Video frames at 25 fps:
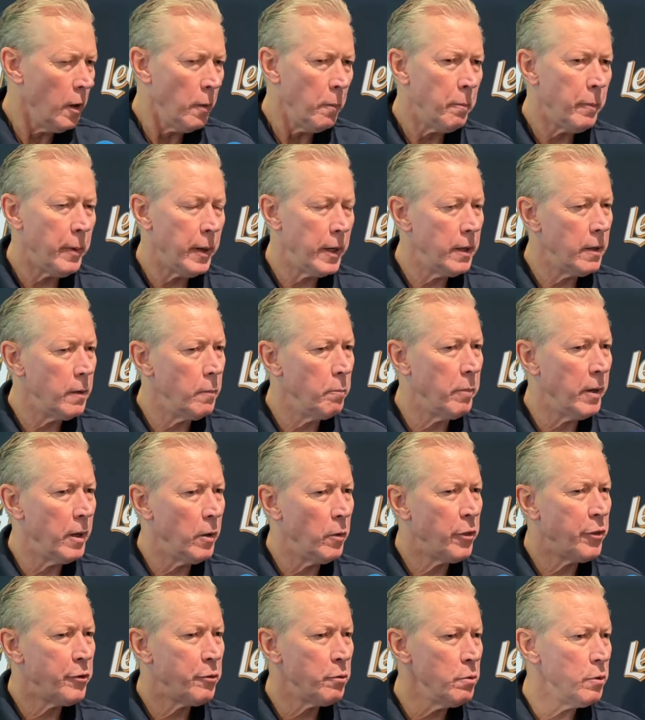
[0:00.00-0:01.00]

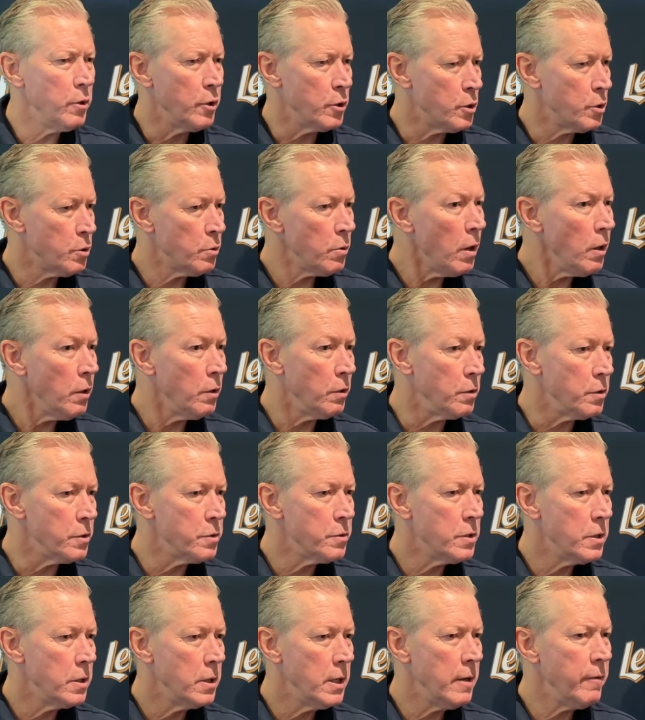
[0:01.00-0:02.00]
But through the
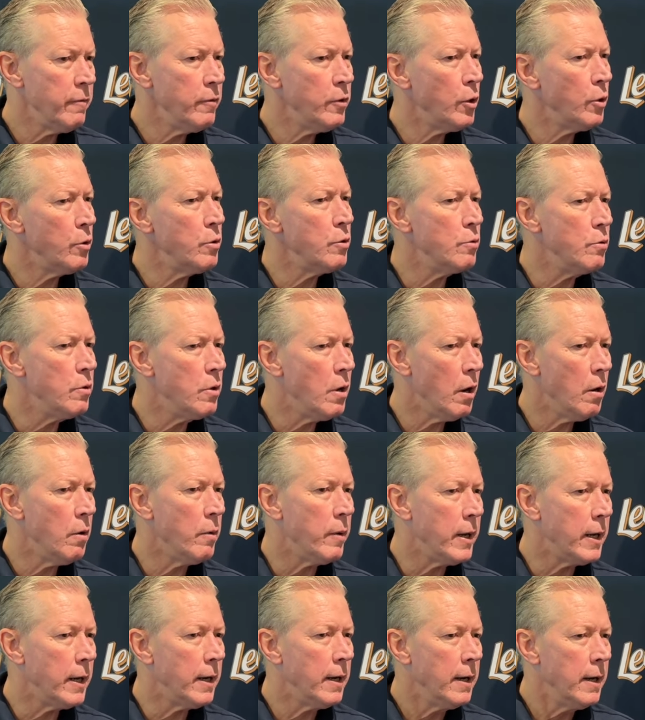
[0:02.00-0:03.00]
struggles, even though you know
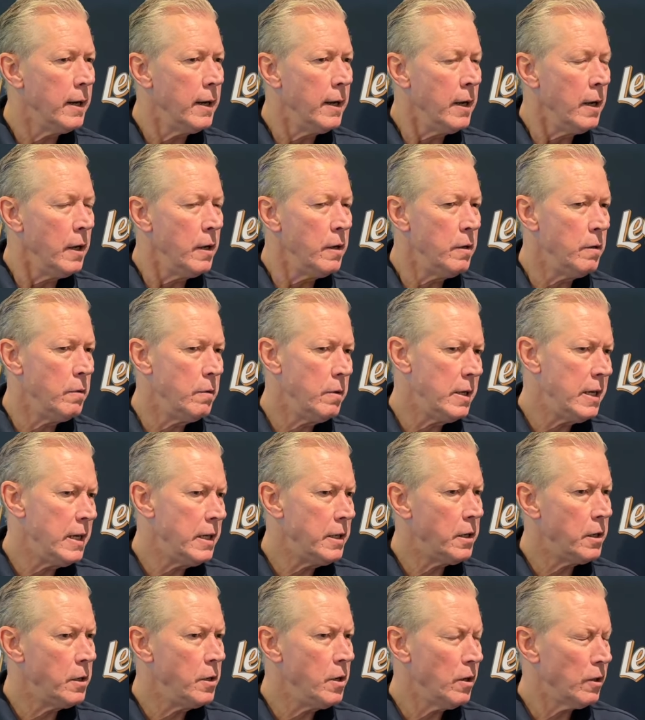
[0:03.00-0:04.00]
it, you need
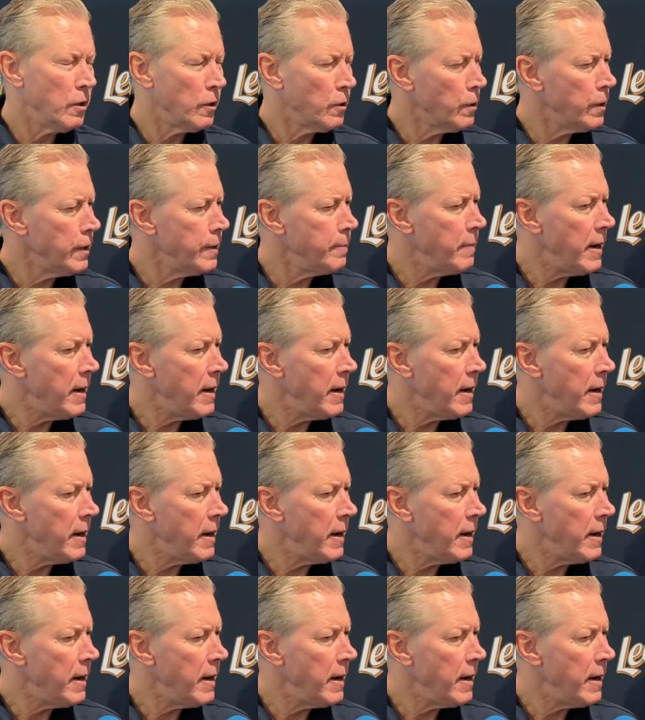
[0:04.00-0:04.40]
to learn